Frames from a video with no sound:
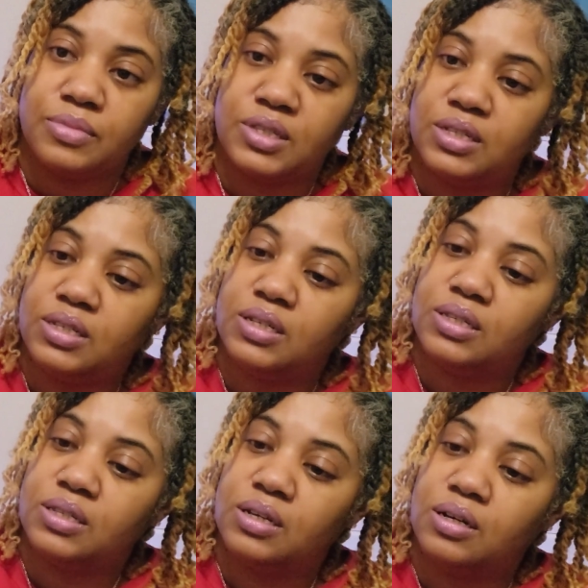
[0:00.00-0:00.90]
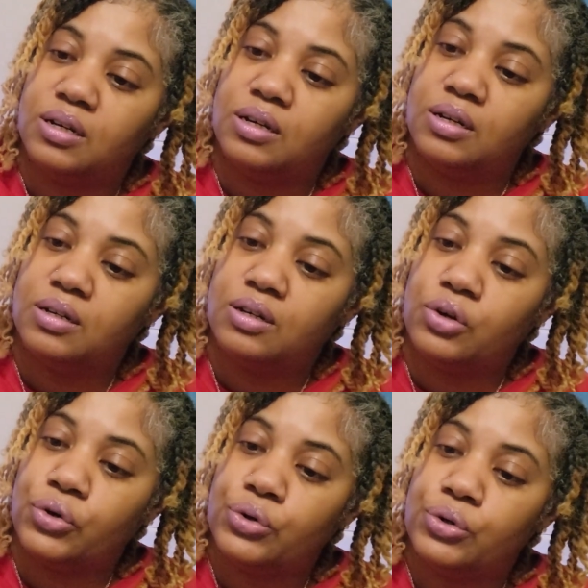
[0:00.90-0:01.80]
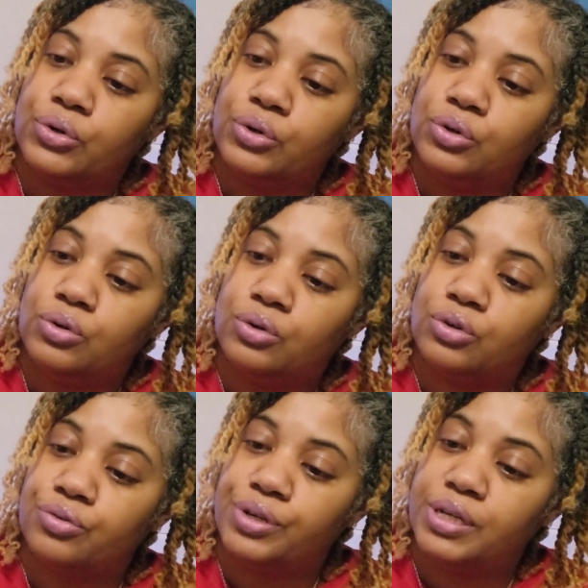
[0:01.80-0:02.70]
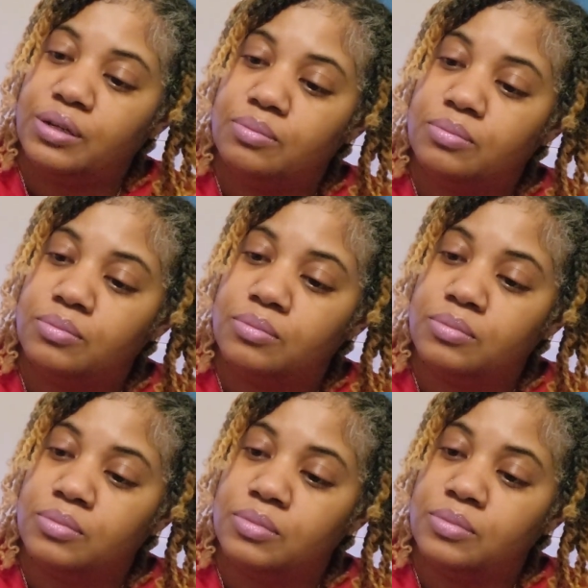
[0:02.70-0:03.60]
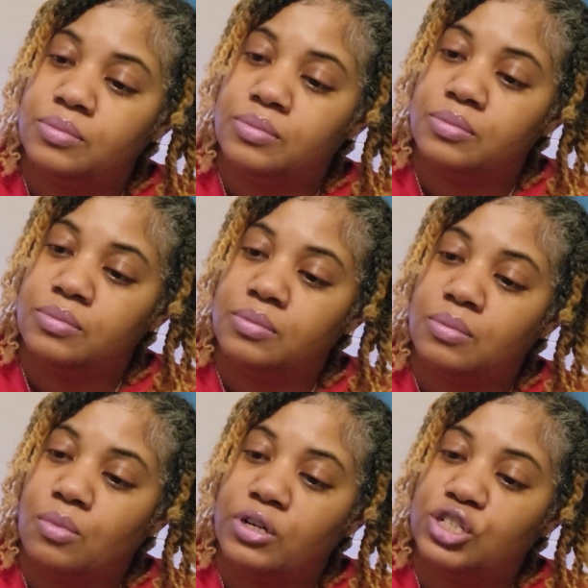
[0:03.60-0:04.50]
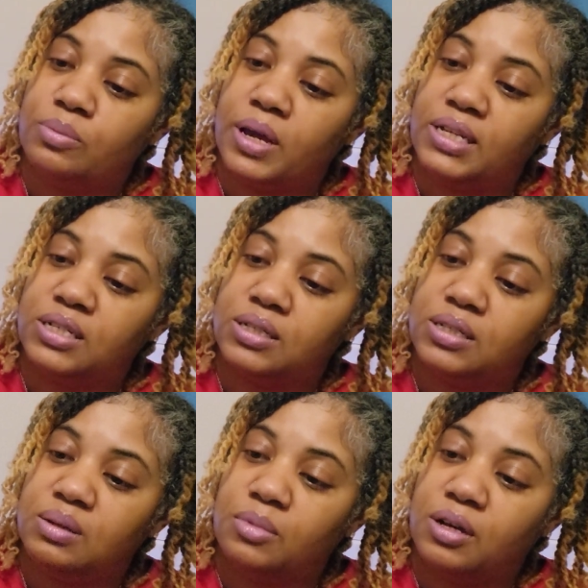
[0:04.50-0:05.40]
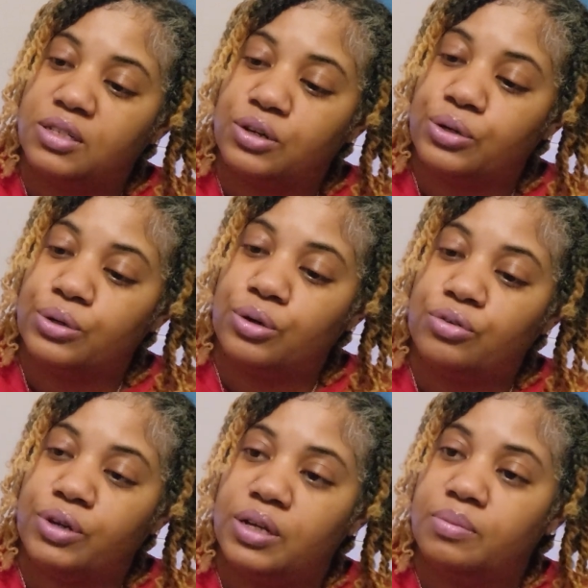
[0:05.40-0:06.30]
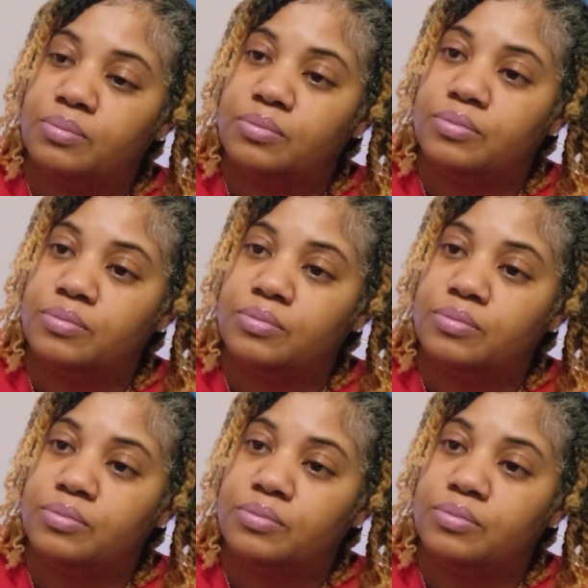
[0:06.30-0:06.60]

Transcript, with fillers: This is the Curl Cream. Moisture Magic Sea Moss Curl Cream.